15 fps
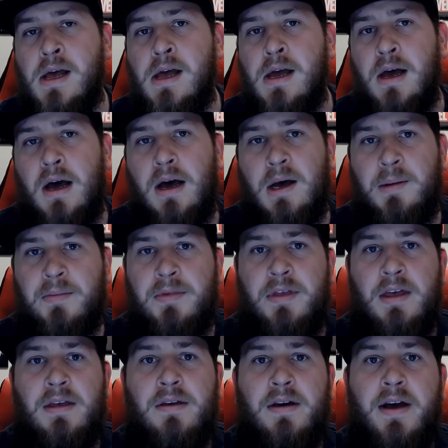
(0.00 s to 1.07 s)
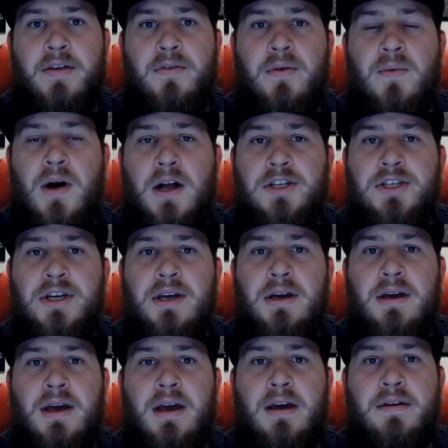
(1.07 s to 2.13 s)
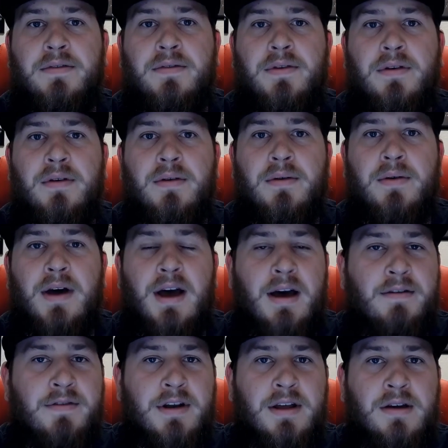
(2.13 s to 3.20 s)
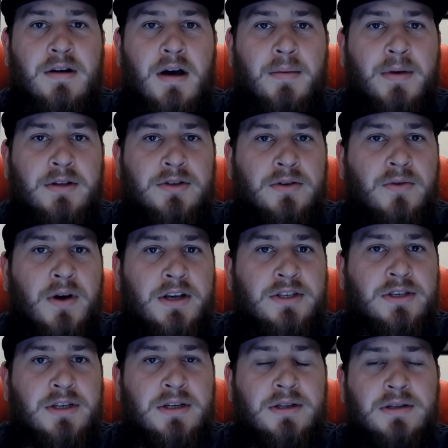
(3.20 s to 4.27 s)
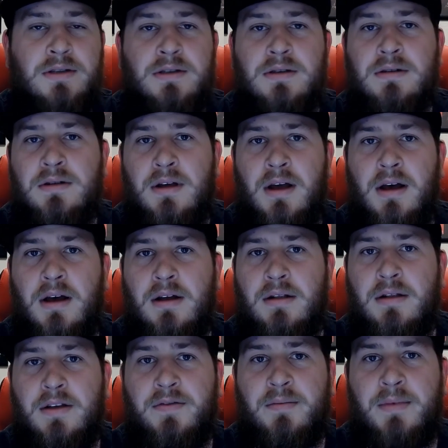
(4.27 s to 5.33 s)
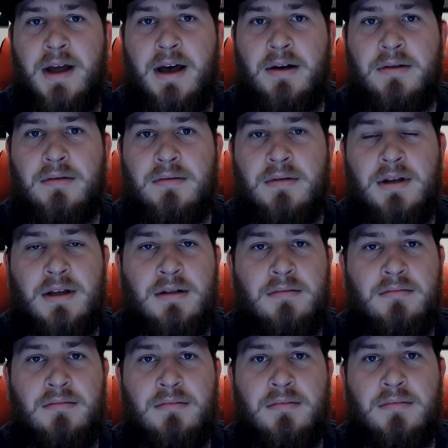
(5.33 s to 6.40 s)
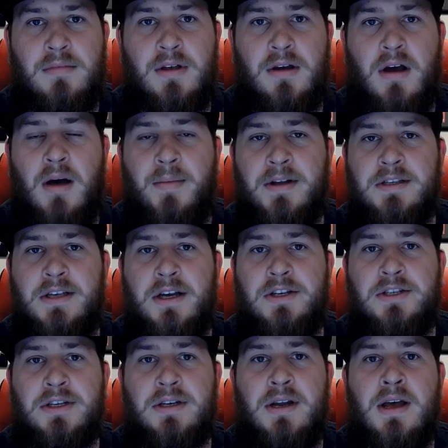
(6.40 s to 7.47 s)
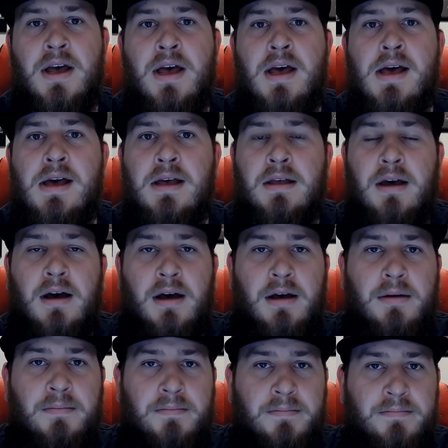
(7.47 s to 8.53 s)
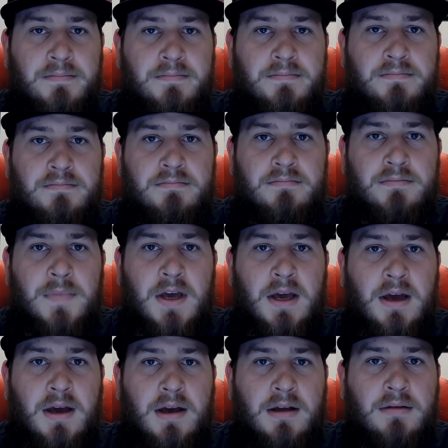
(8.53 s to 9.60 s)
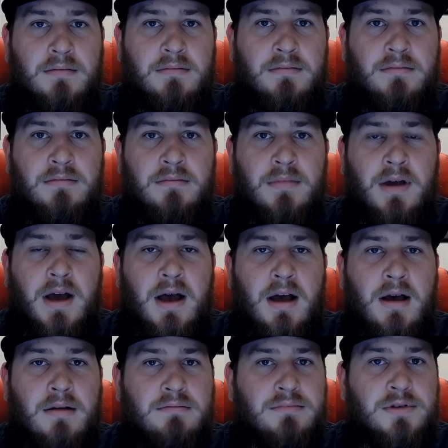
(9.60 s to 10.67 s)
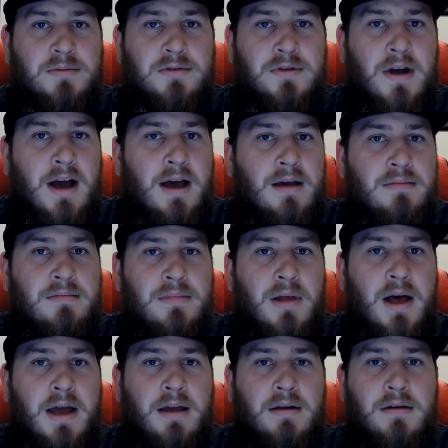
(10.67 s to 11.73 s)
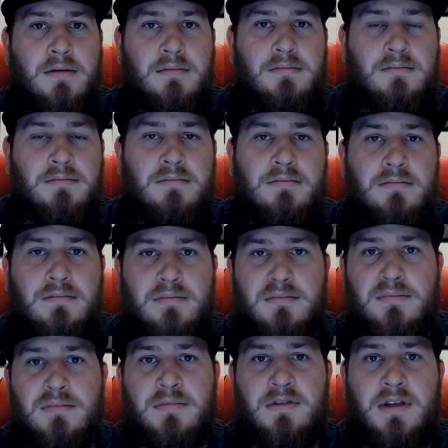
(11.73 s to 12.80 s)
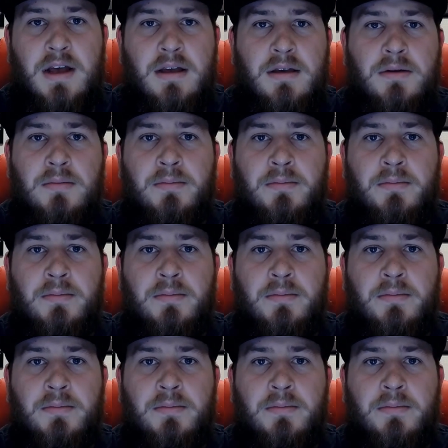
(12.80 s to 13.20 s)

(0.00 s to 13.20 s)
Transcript: thank you guys for watching. If you have any comments or questions, leave them down in the comment section, and subscribe, like. Thank you.